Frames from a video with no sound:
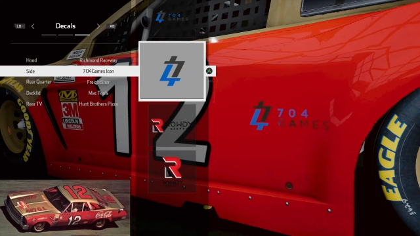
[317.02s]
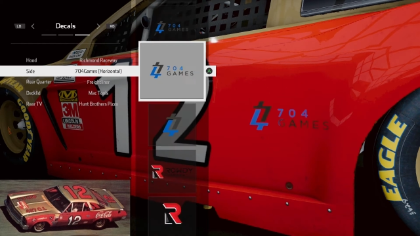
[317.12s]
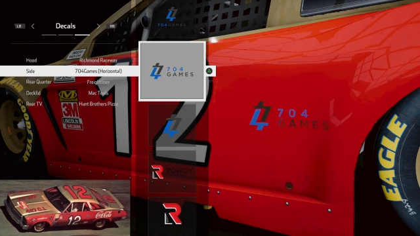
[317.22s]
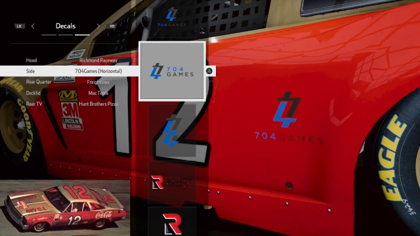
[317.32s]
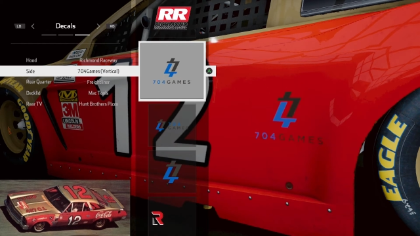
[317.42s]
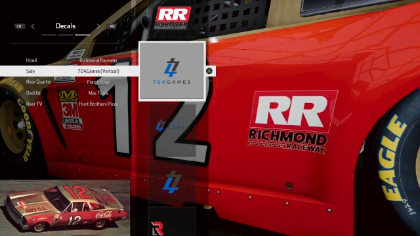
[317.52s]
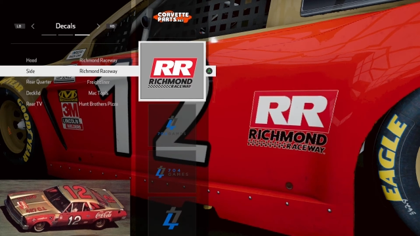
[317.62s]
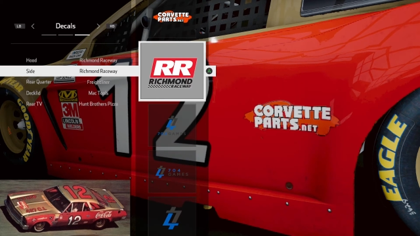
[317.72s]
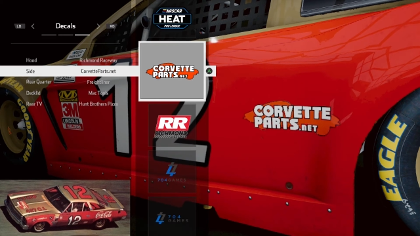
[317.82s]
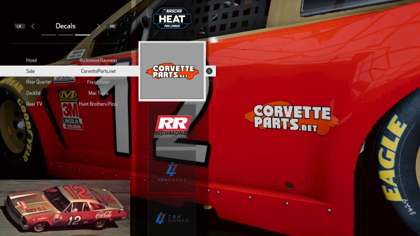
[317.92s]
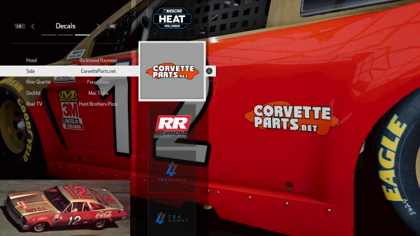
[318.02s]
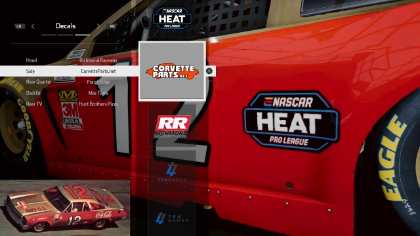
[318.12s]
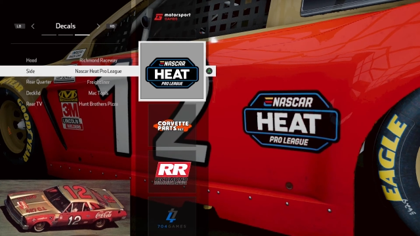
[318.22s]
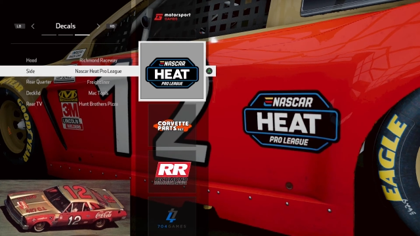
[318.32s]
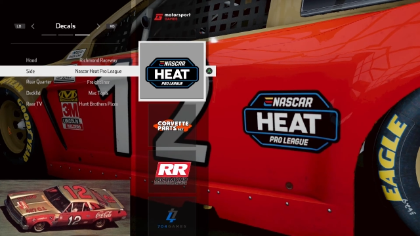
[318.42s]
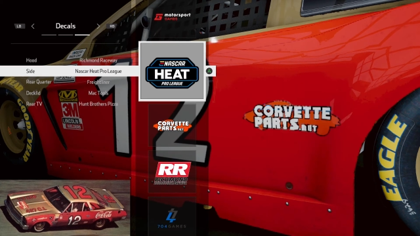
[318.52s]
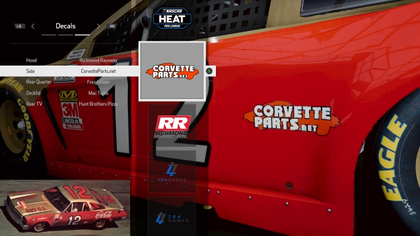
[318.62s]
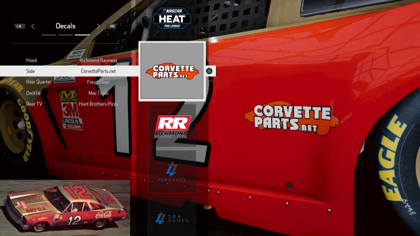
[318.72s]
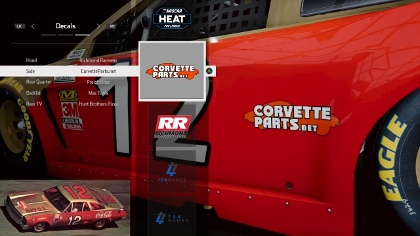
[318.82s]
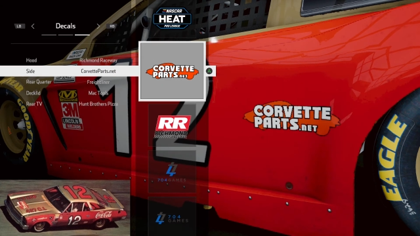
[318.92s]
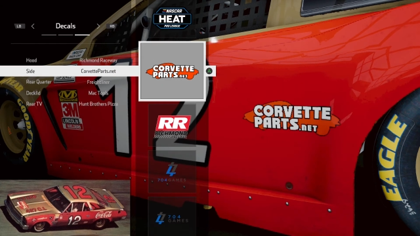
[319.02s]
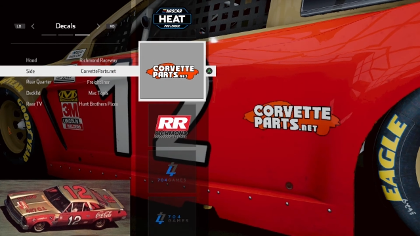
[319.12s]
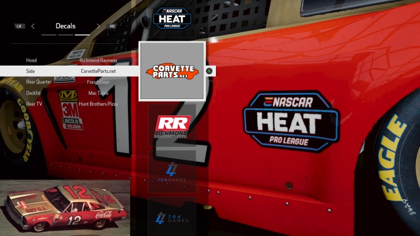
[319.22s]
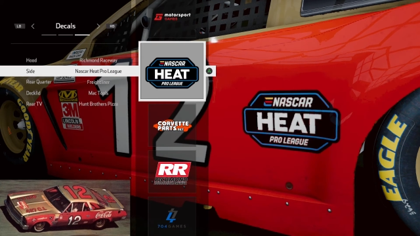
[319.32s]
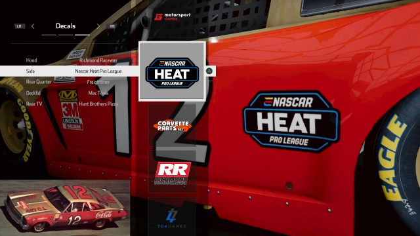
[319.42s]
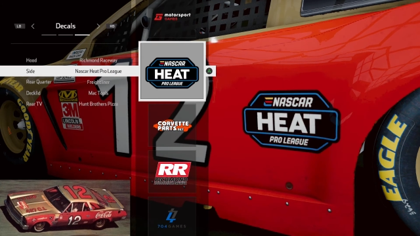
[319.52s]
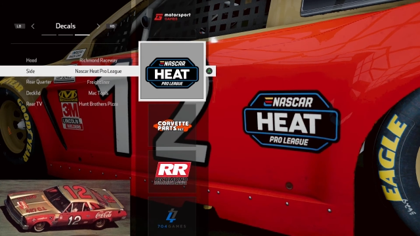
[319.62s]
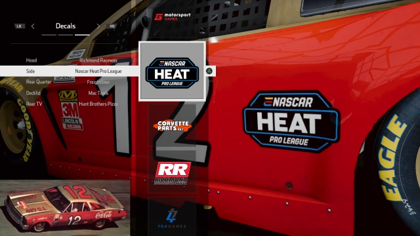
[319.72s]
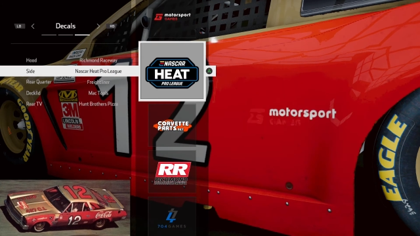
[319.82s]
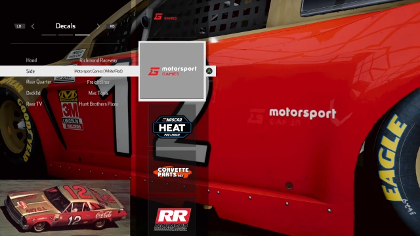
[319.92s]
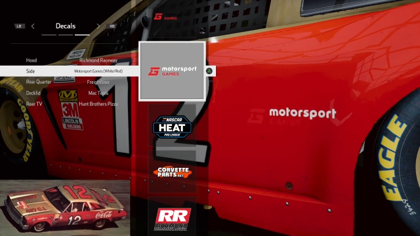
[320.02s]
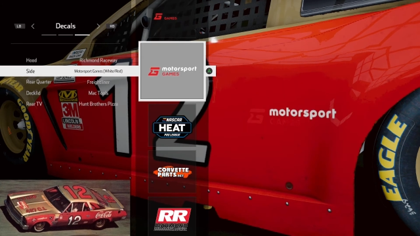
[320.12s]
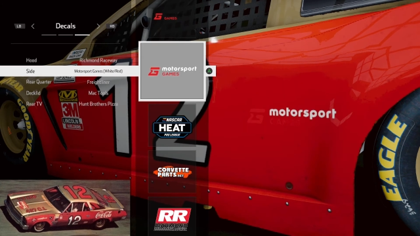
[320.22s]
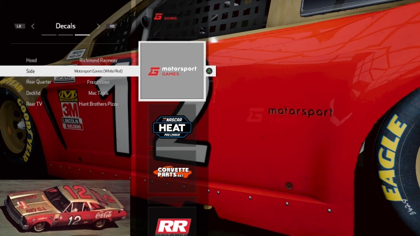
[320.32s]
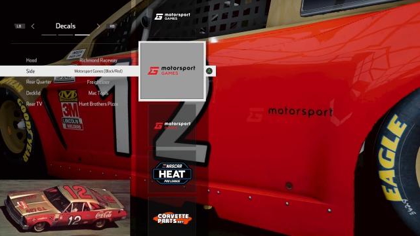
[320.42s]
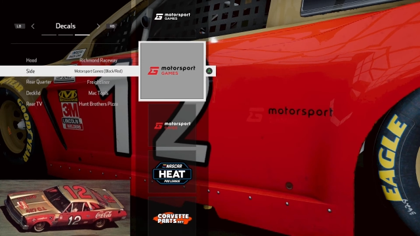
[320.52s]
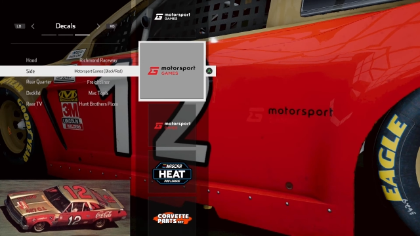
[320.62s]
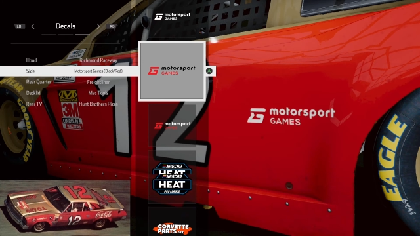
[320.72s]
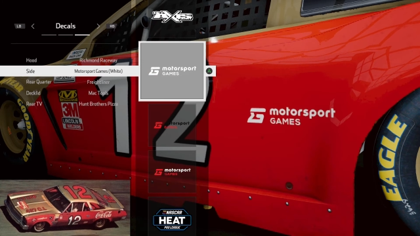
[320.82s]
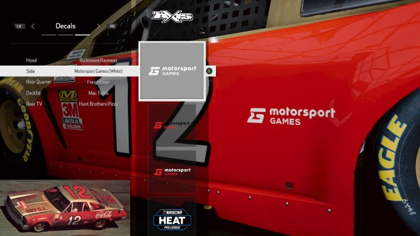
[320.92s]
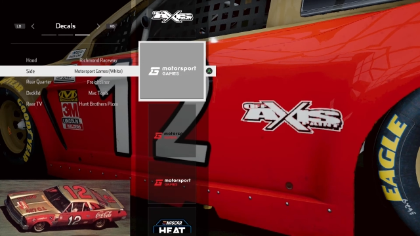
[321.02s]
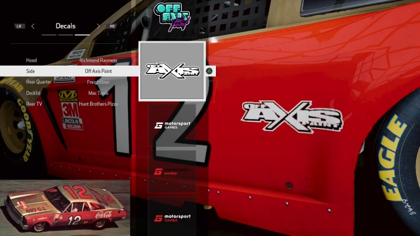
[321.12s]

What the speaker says: (no speaker visible)